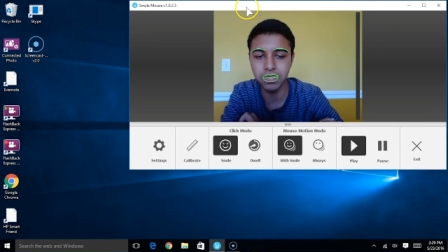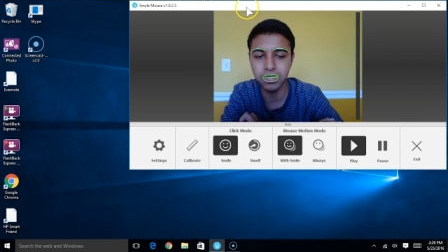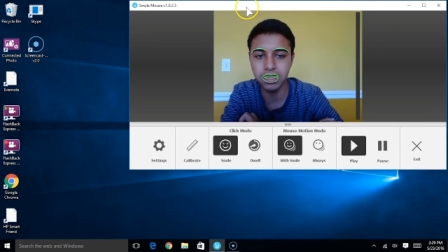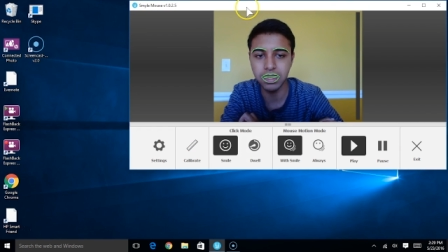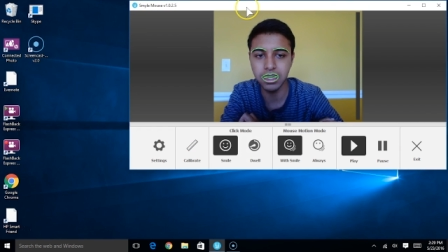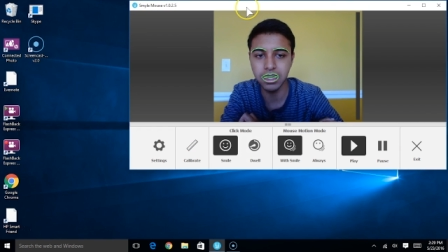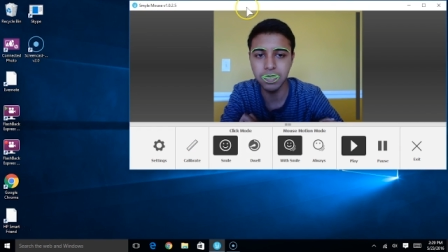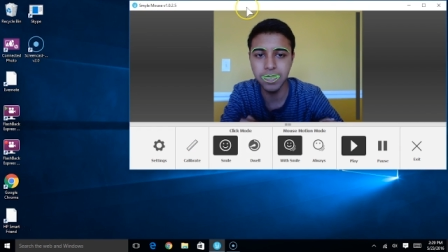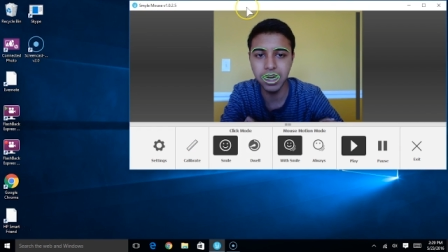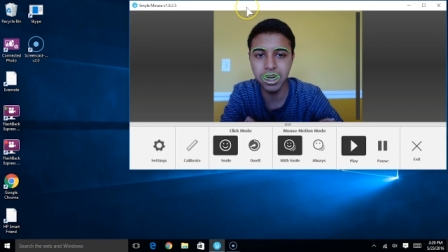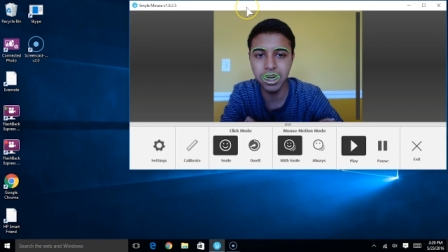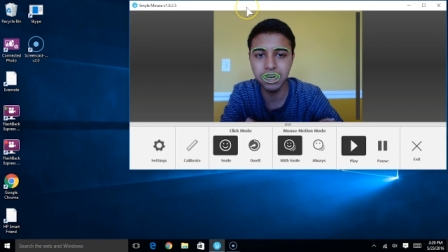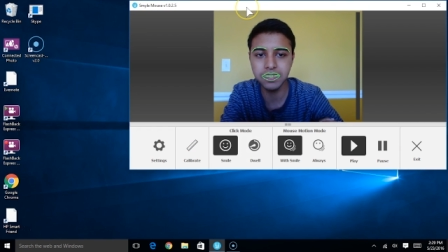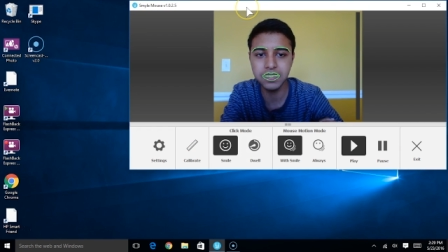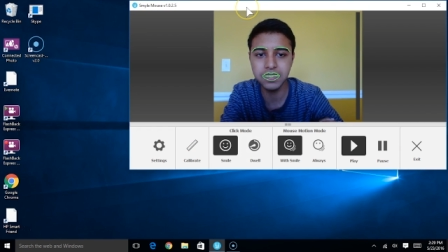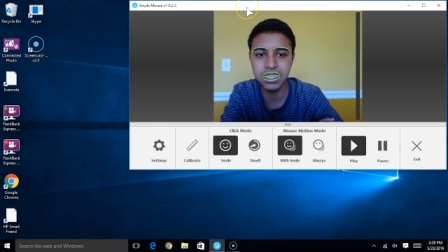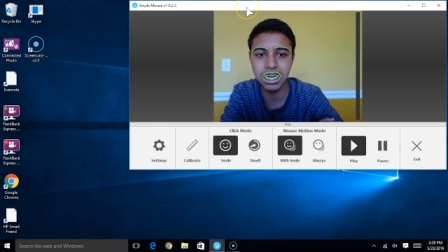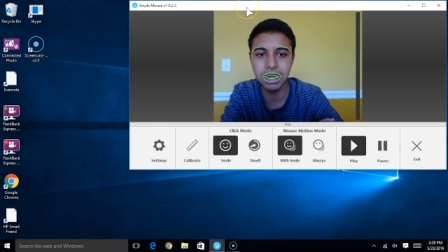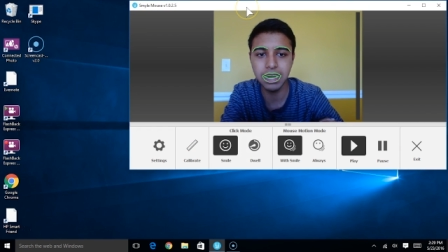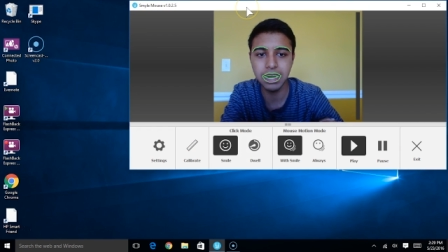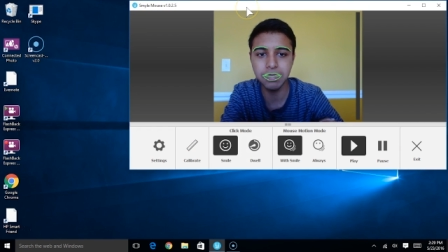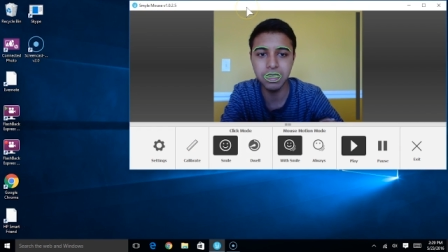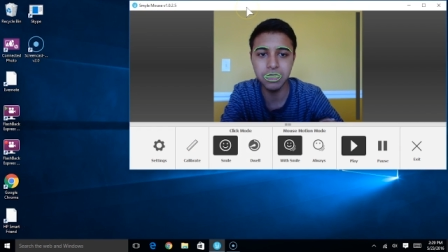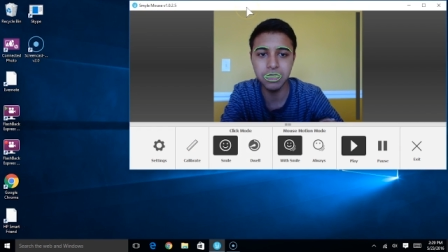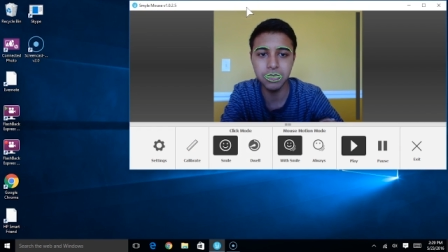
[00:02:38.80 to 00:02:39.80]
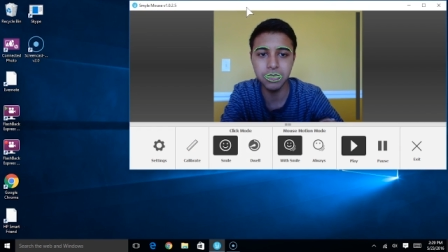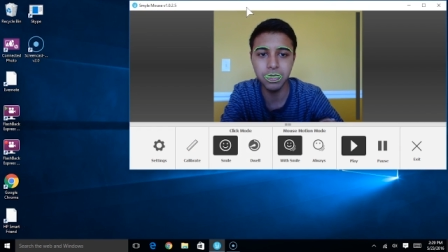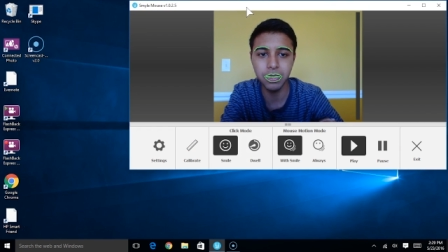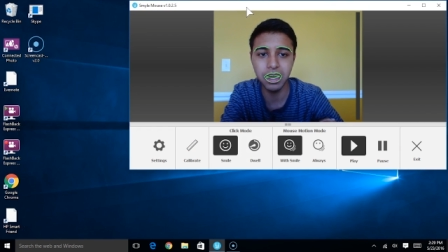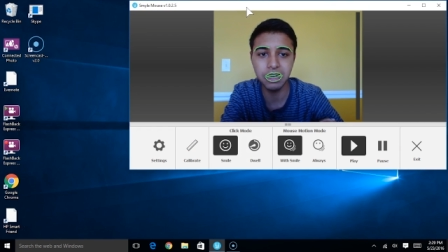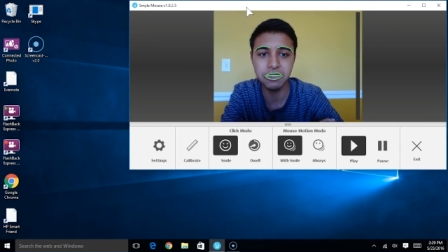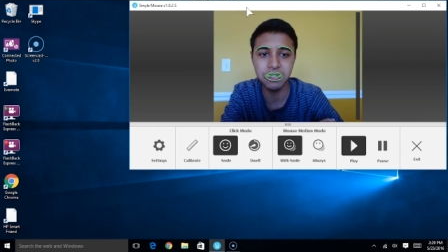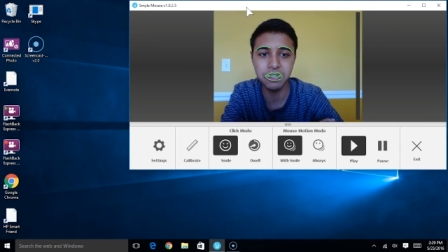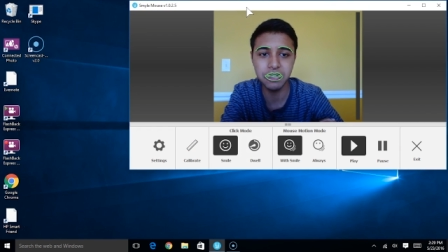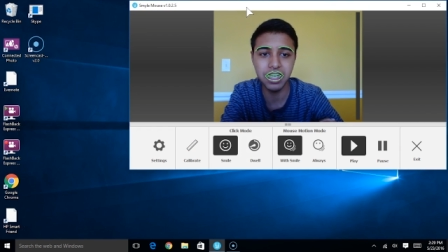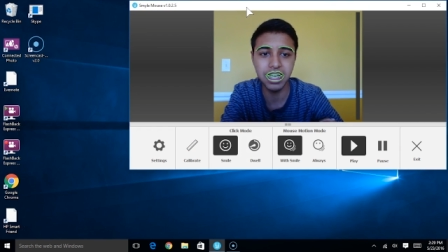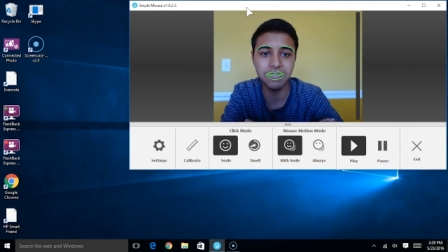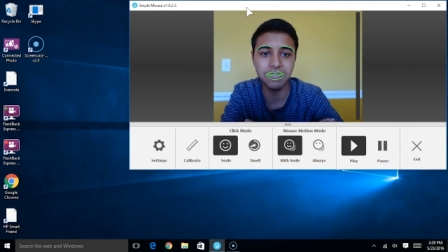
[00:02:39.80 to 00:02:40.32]
The amount of time that you
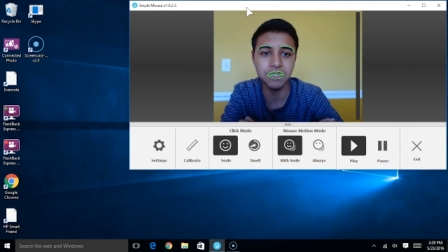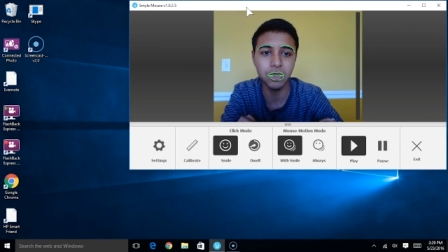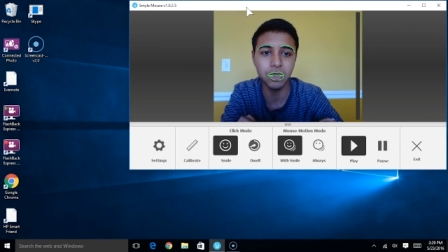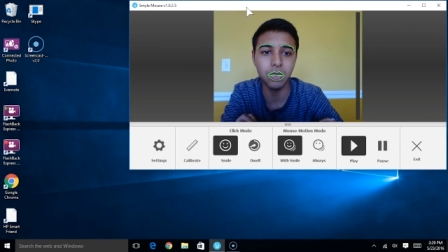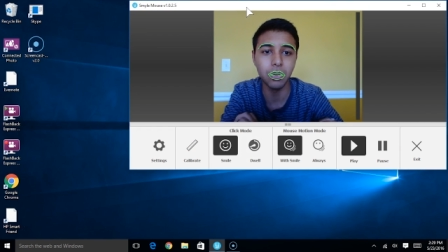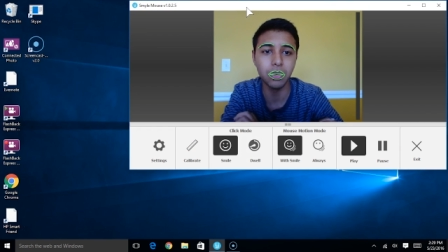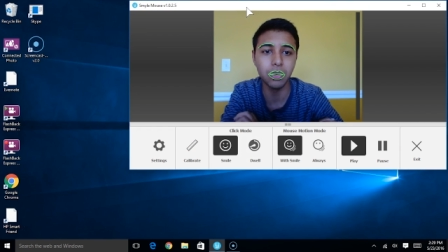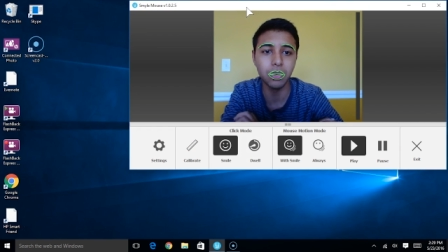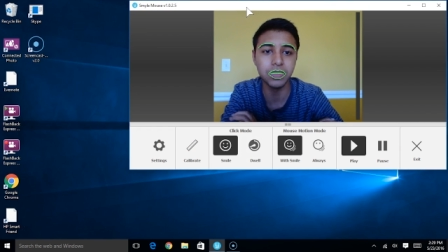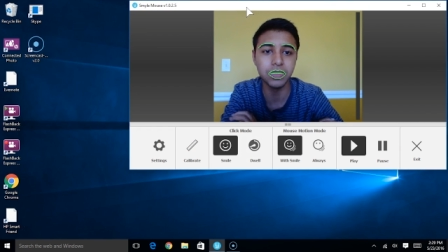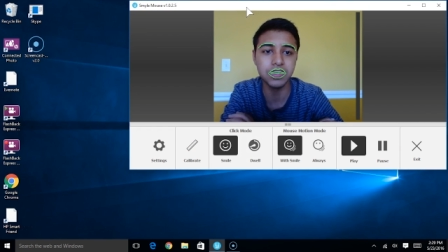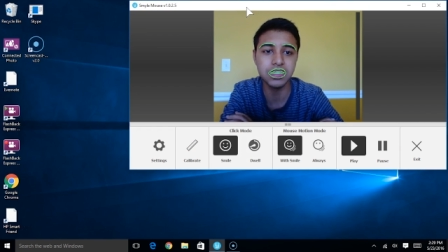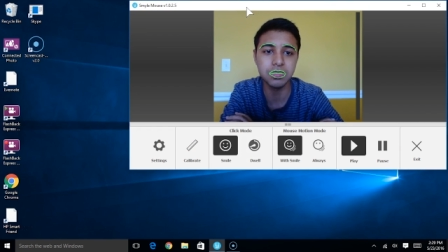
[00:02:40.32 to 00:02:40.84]
actually have to hold